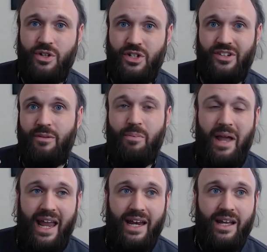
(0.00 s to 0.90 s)
We were just in
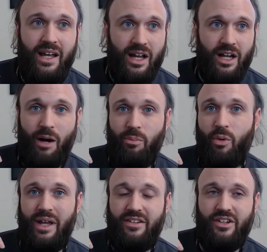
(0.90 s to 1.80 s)
Maine a
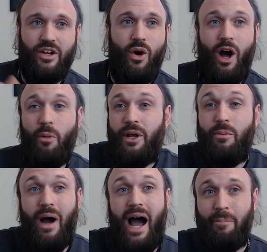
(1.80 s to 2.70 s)
couple weeks ago
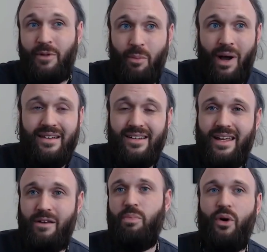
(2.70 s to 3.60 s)
helping him optimize
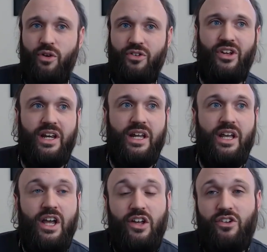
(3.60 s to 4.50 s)
it in person.